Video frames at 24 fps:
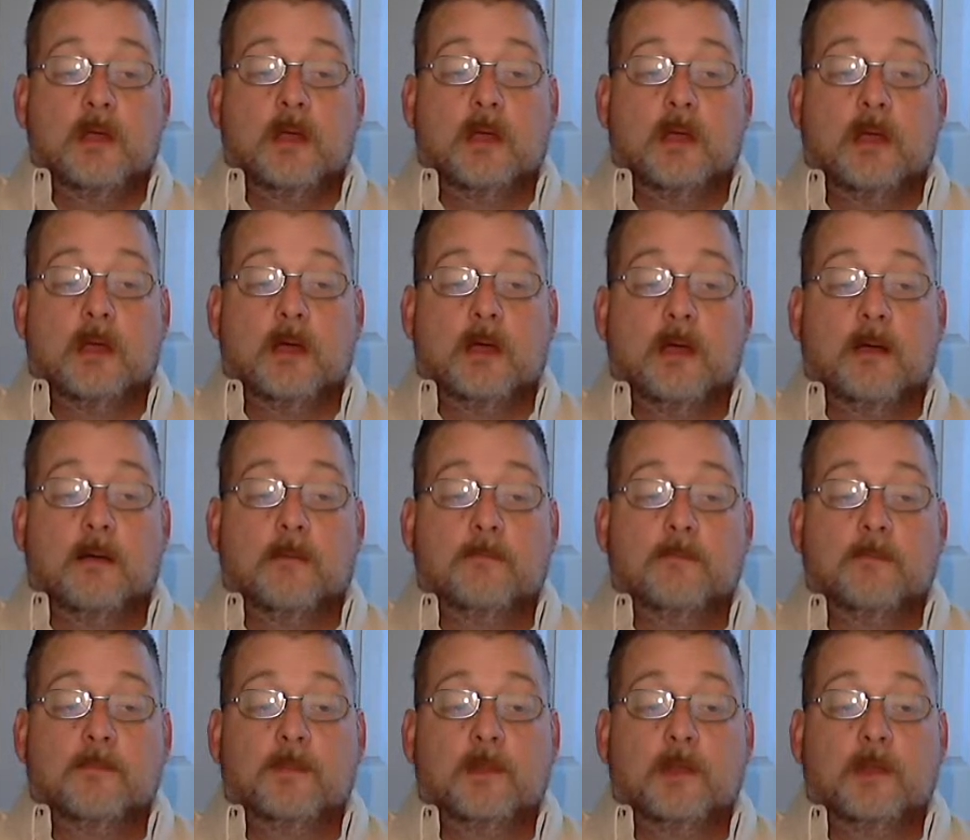
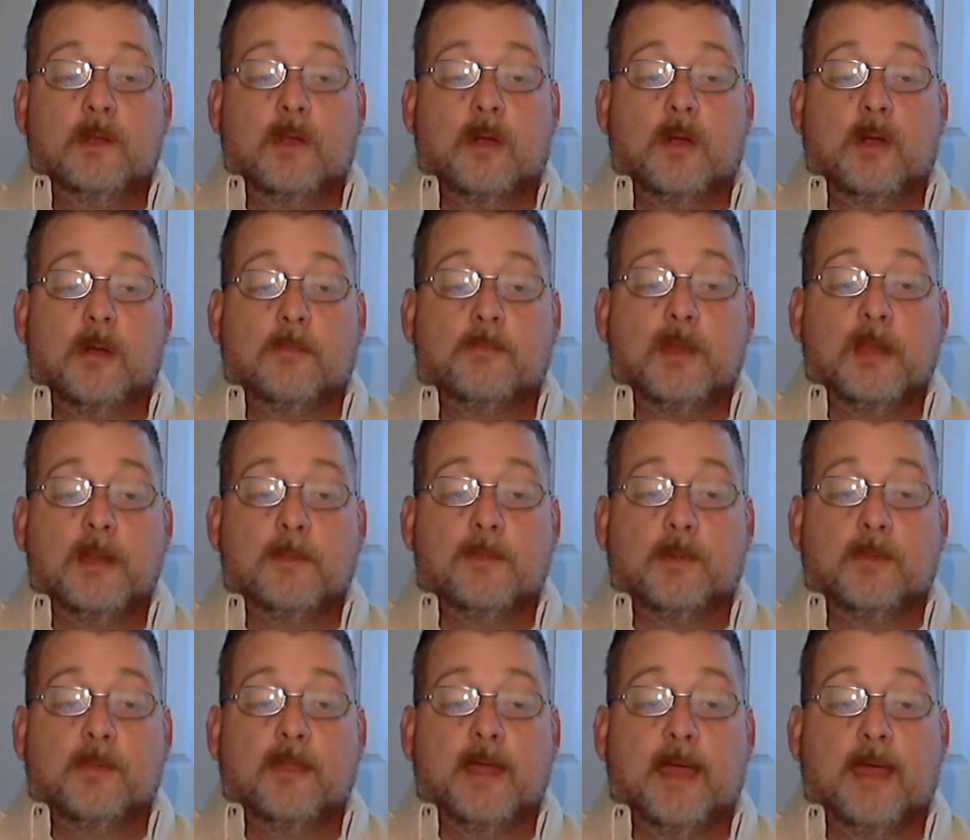are
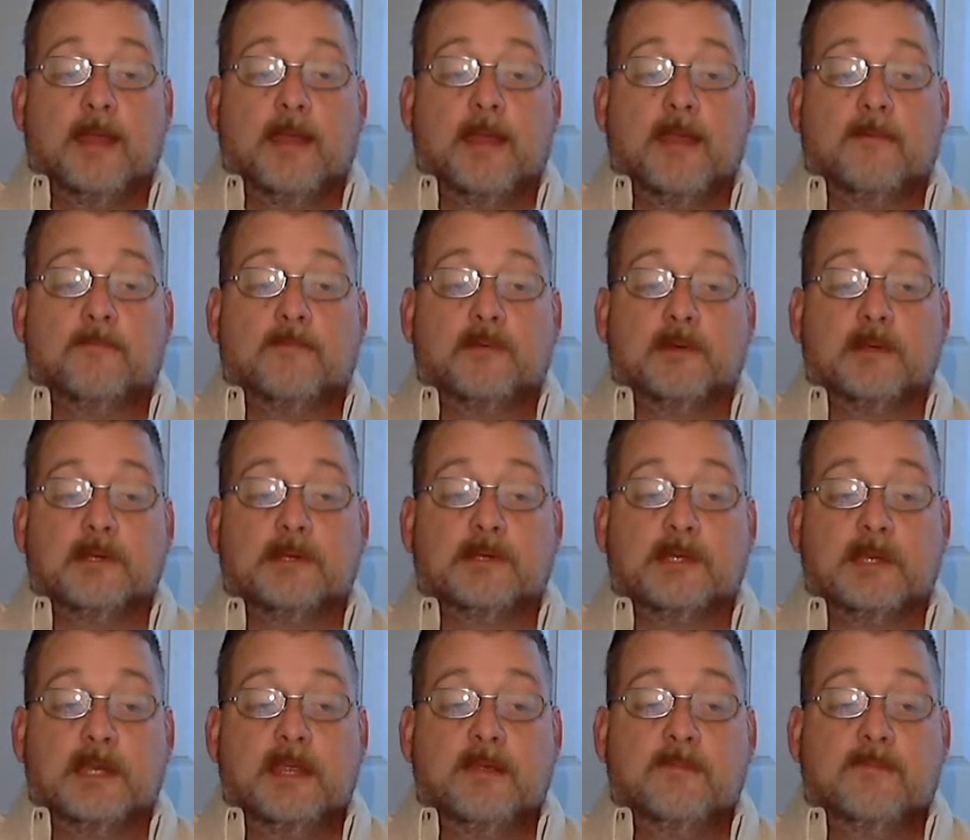people that have
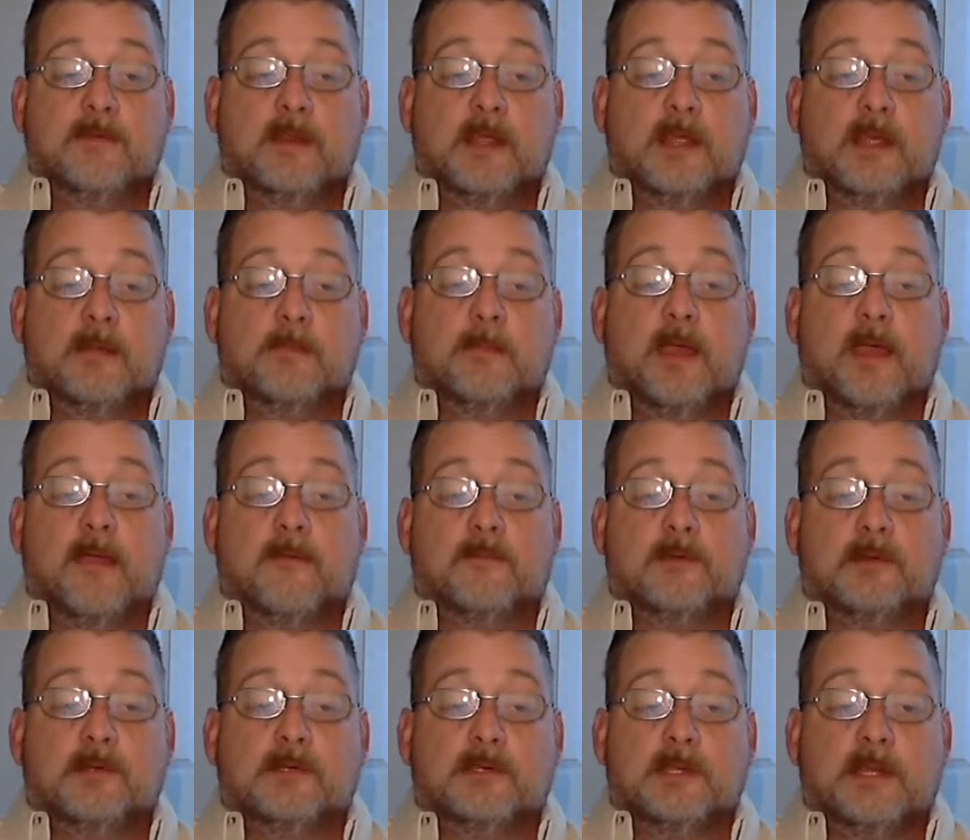received Him, have
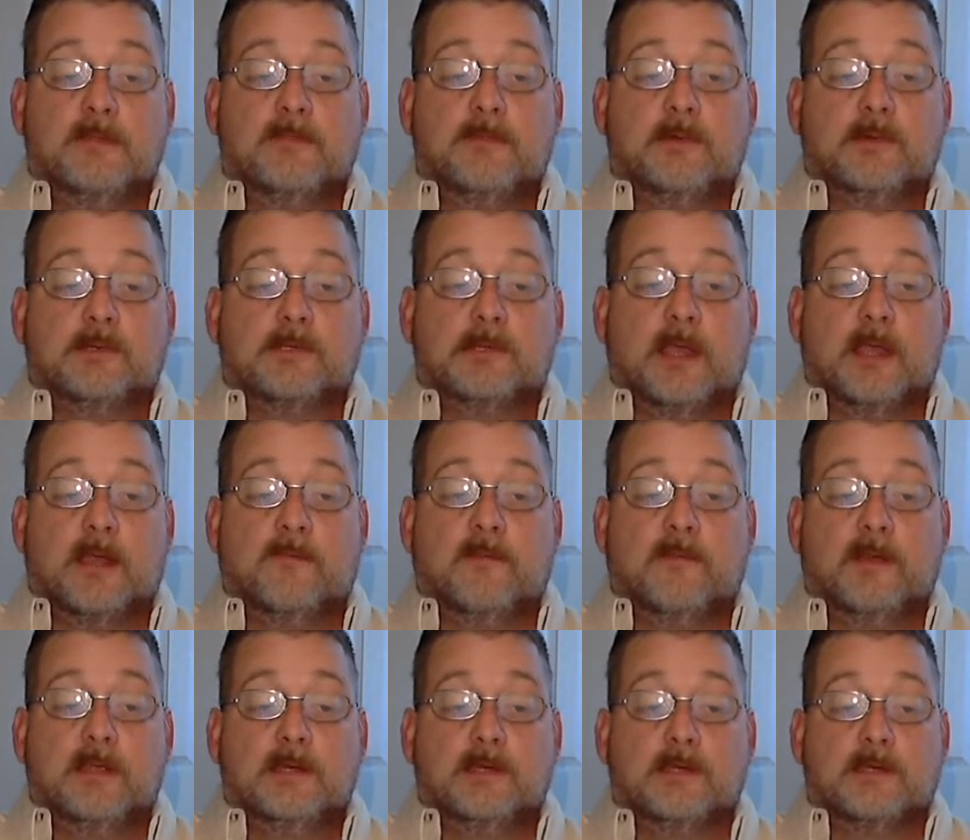received their
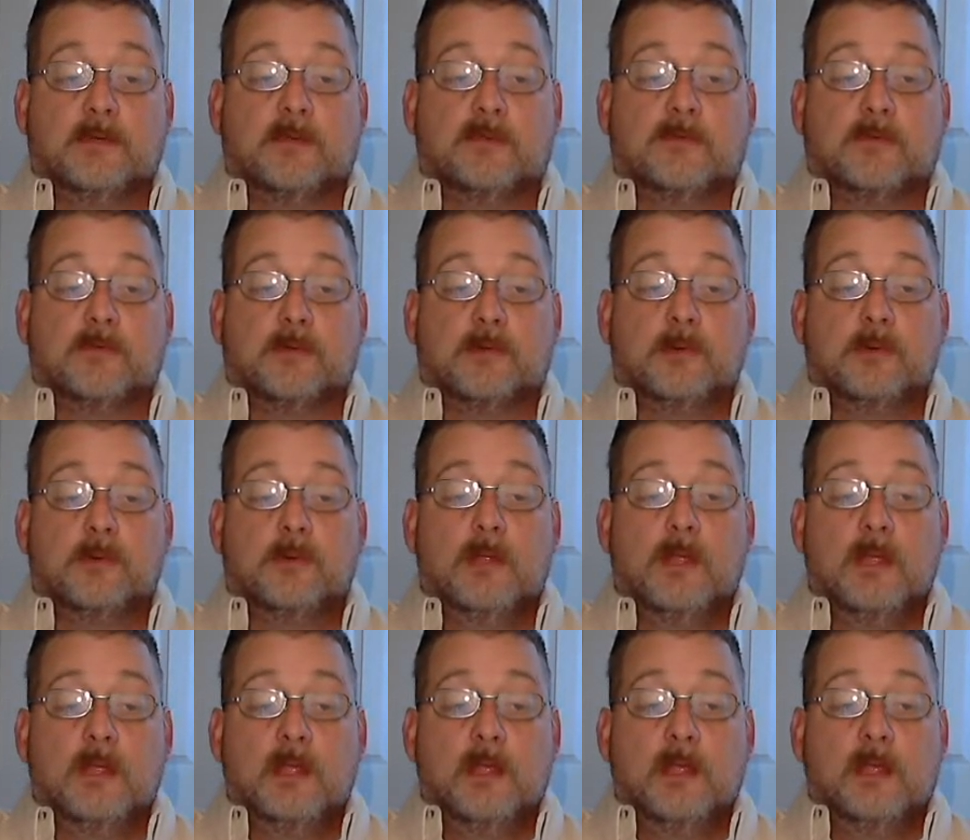salvation through
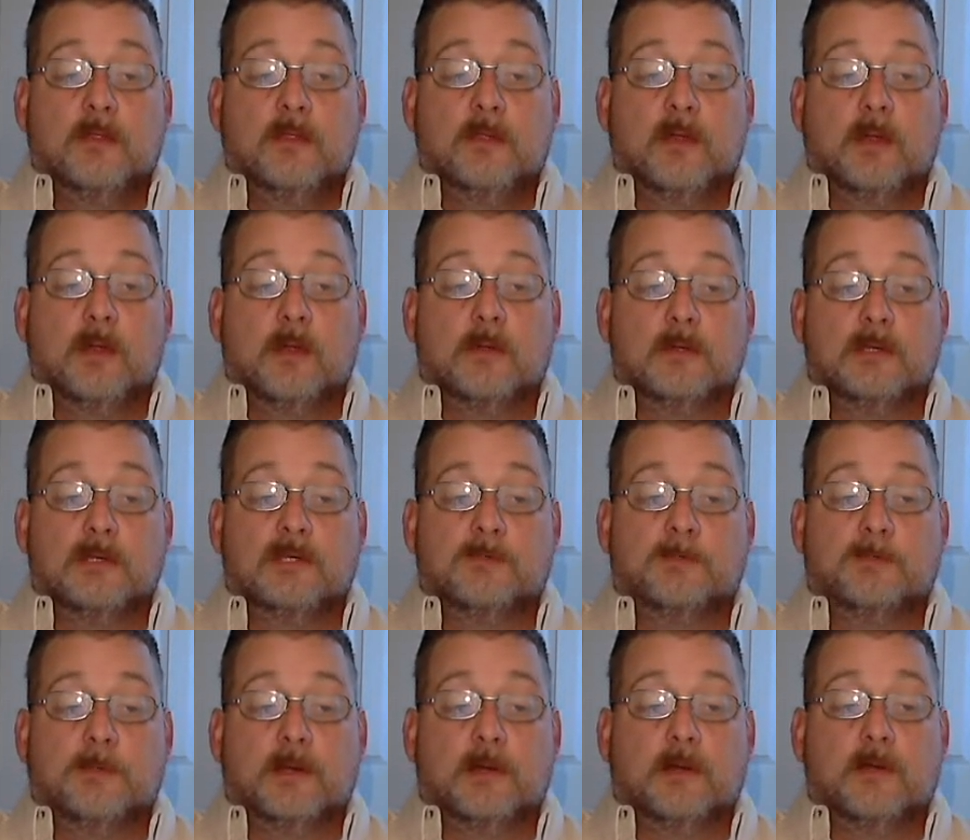the Holy
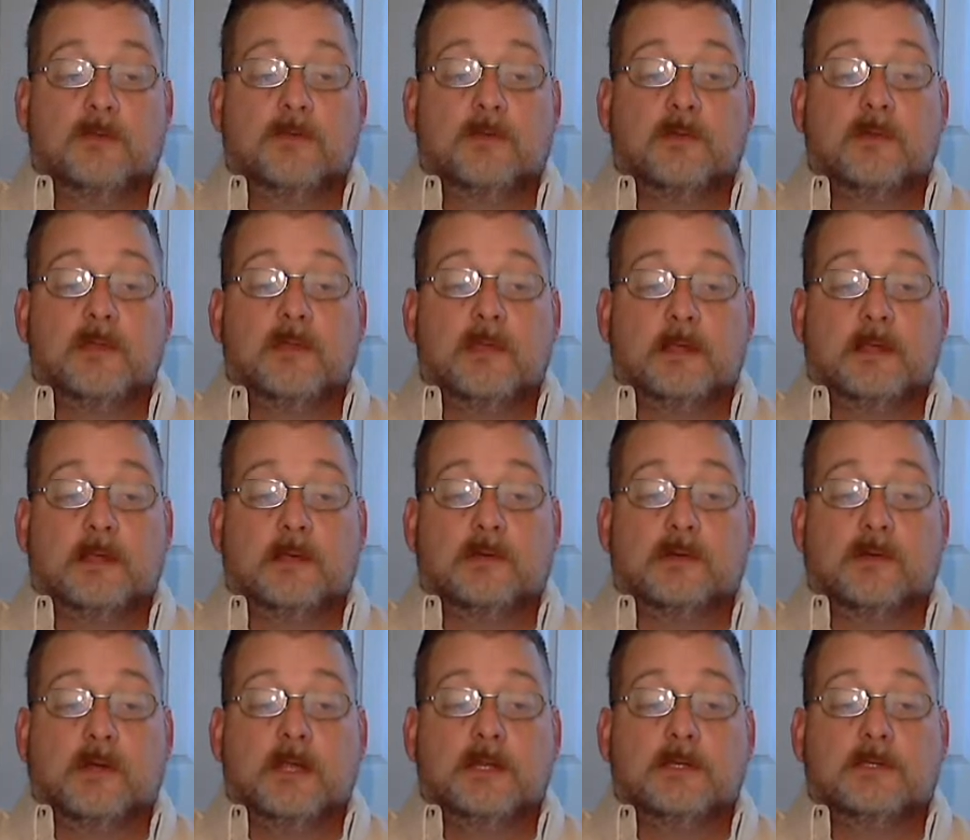Spirit, through the
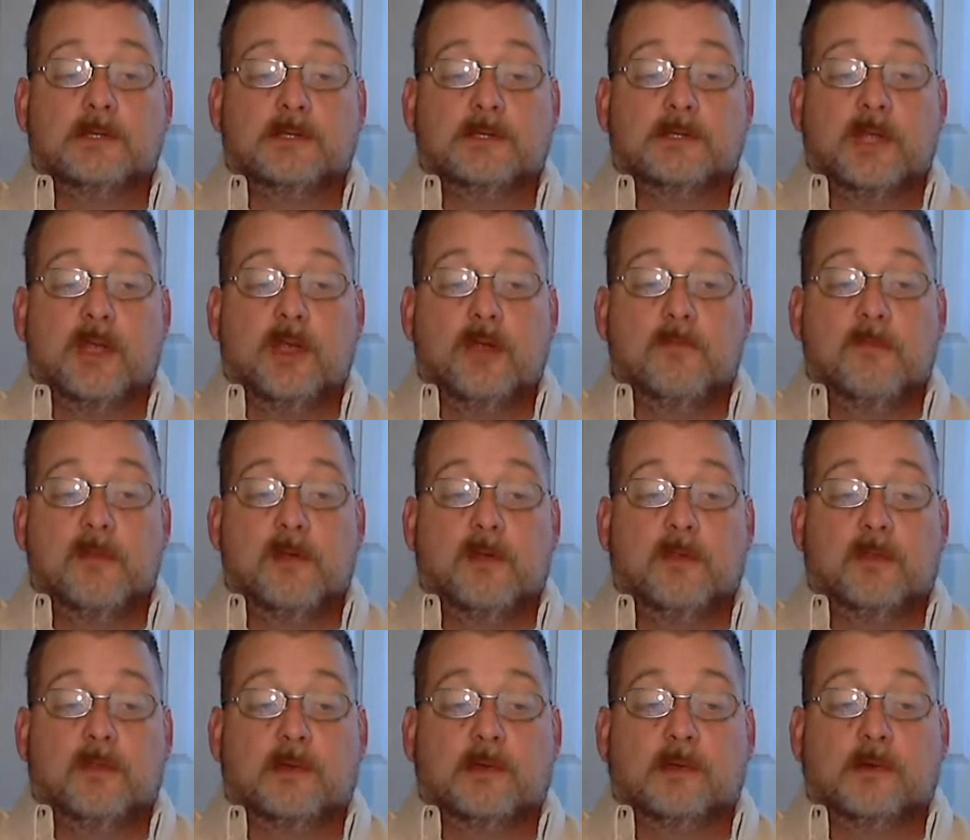Christ's atonement
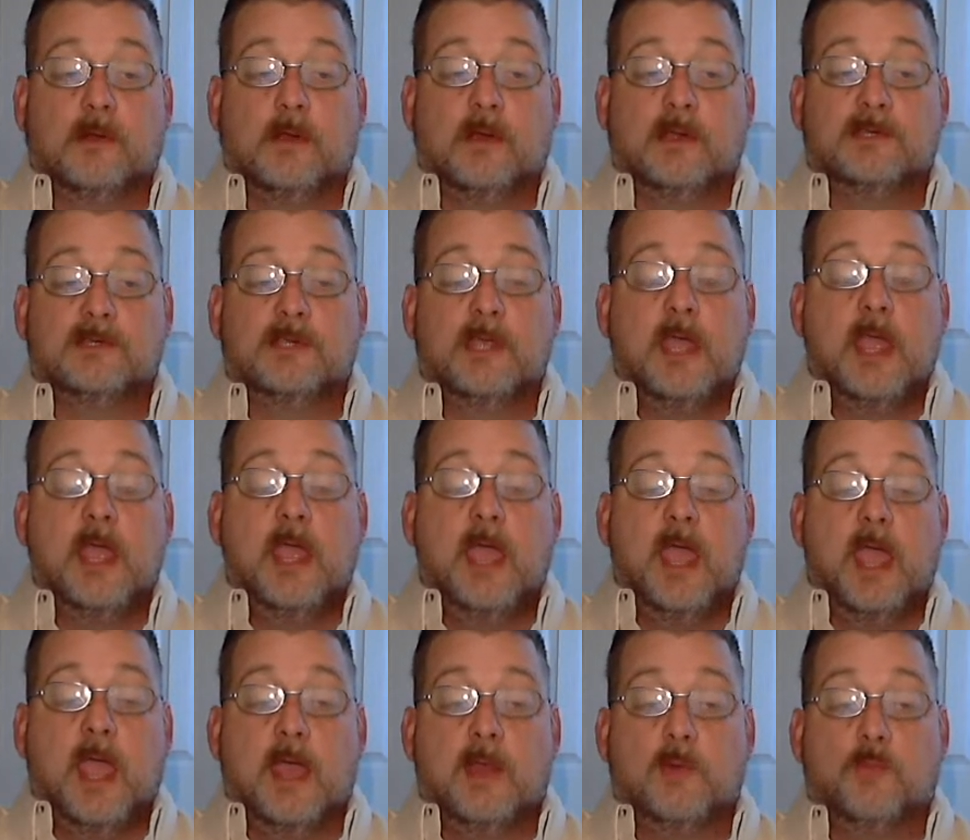on the cross,
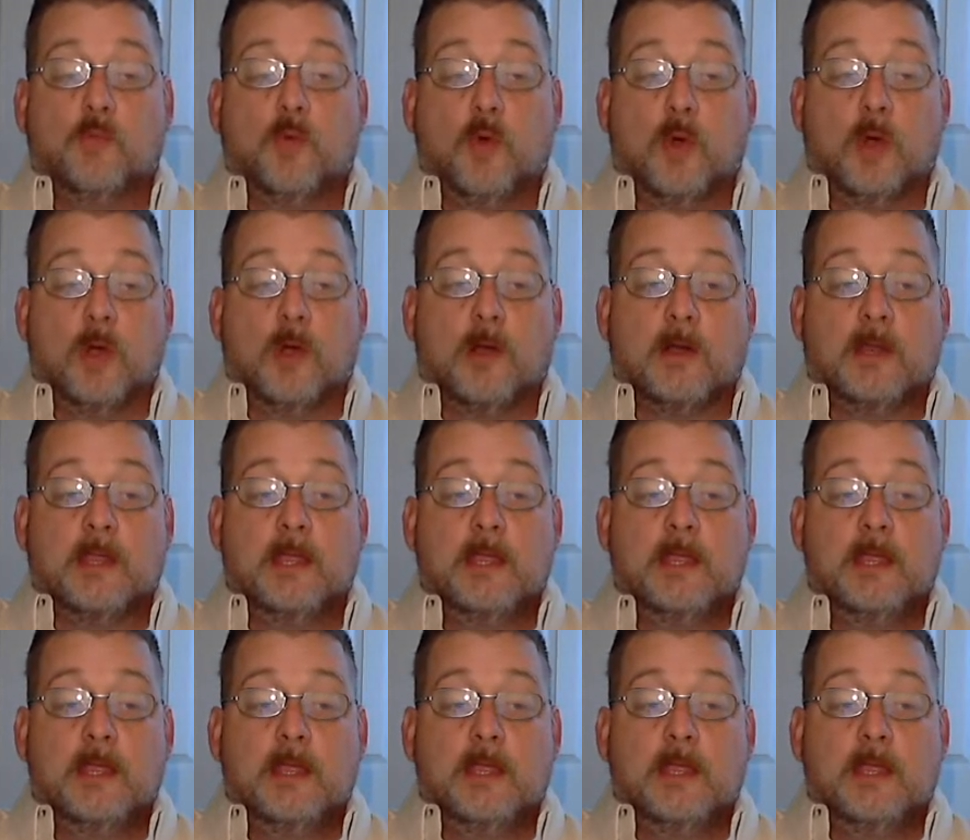and work,